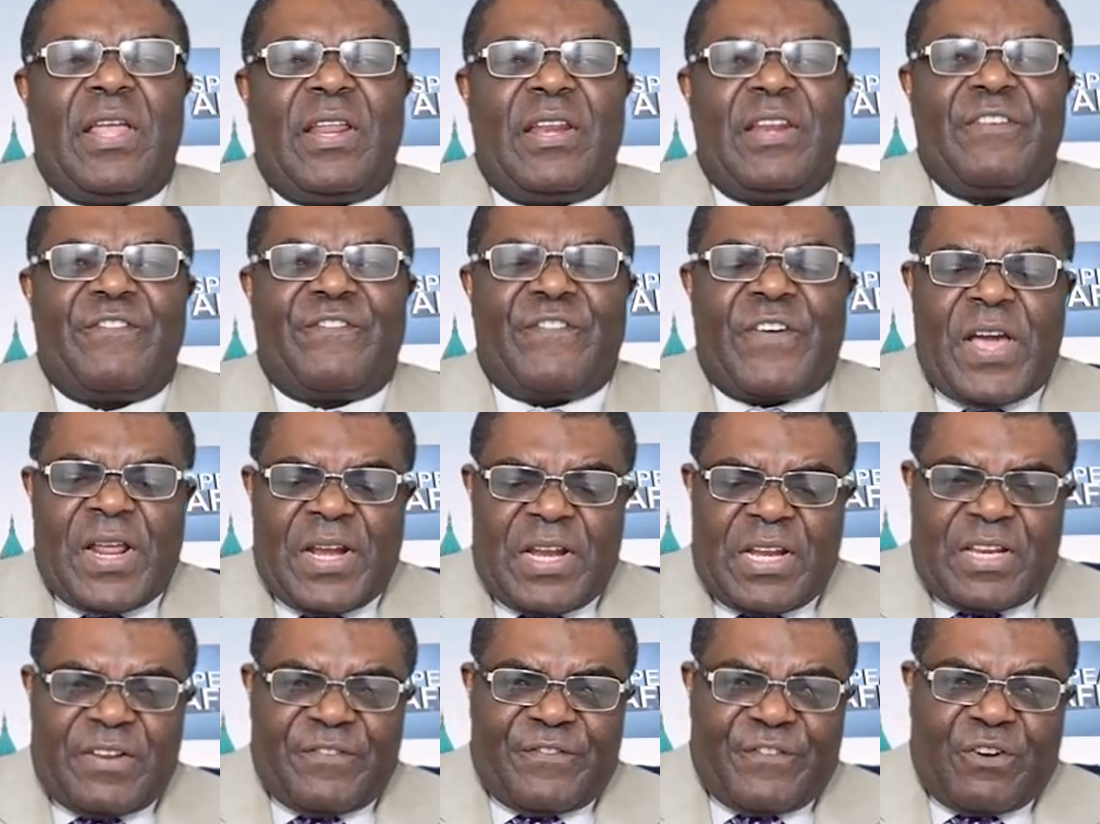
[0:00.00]
they
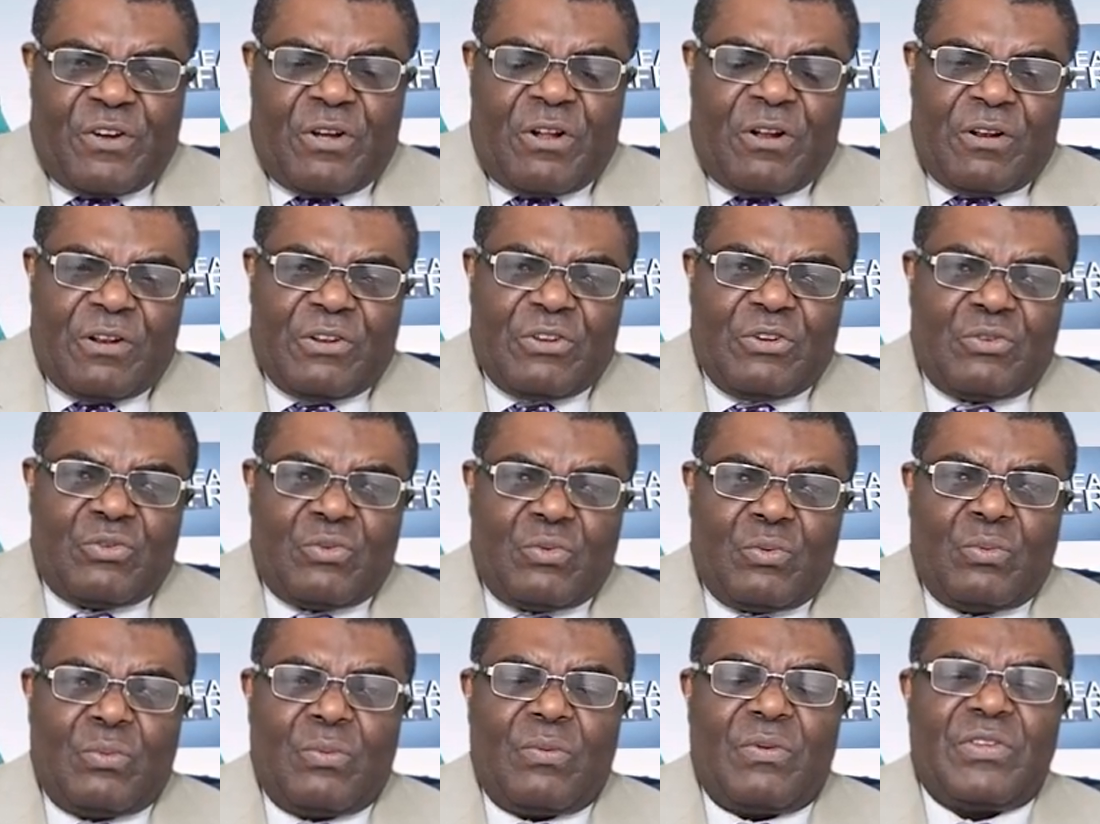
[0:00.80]
find it difficult
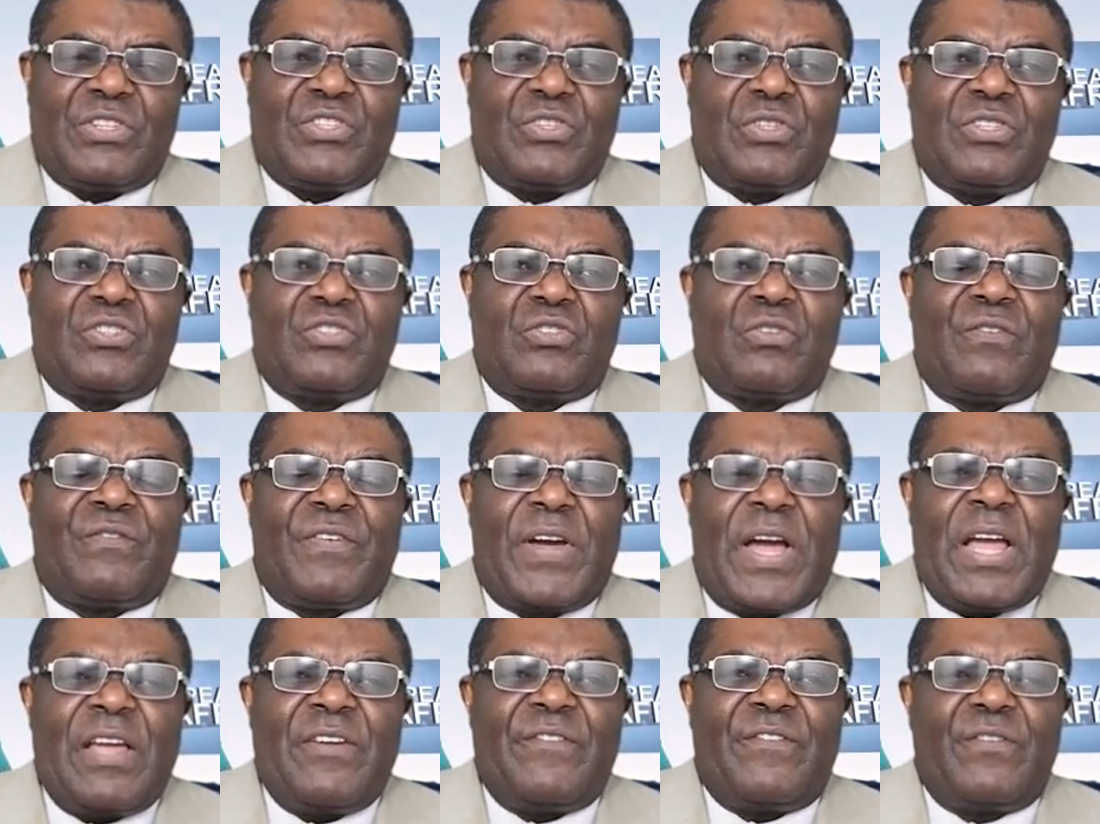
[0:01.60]
to
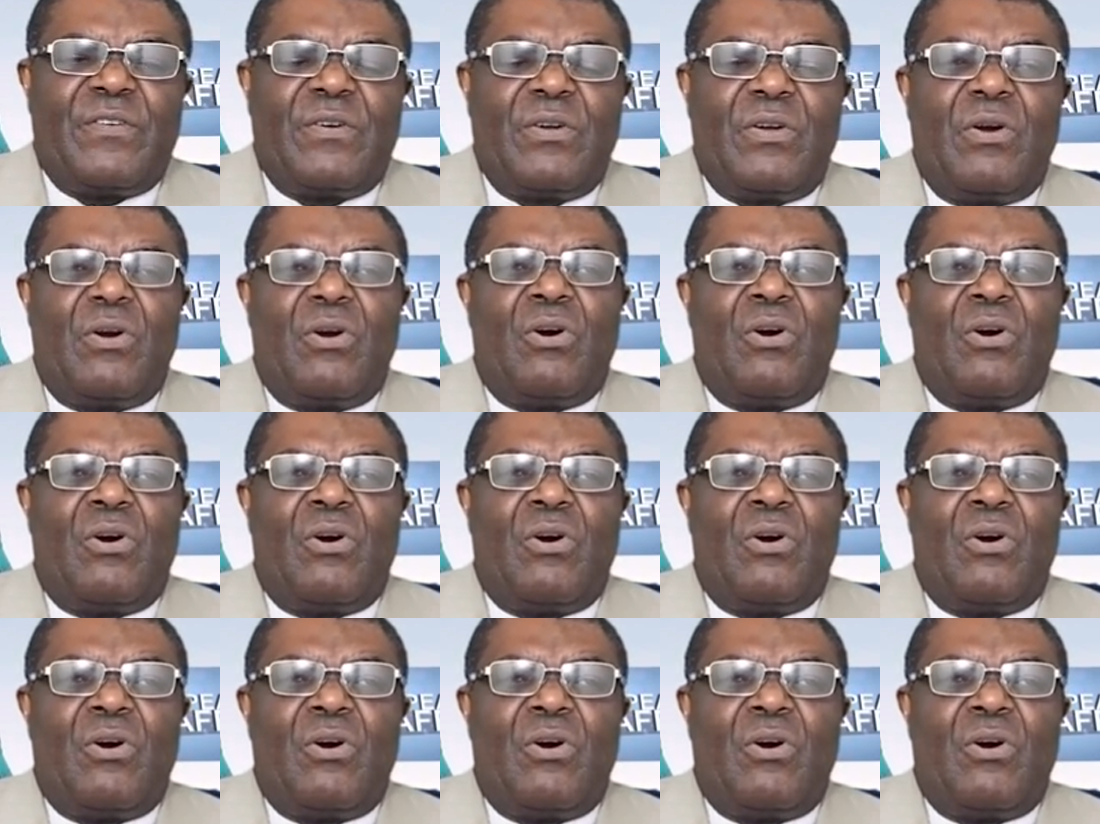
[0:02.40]
survive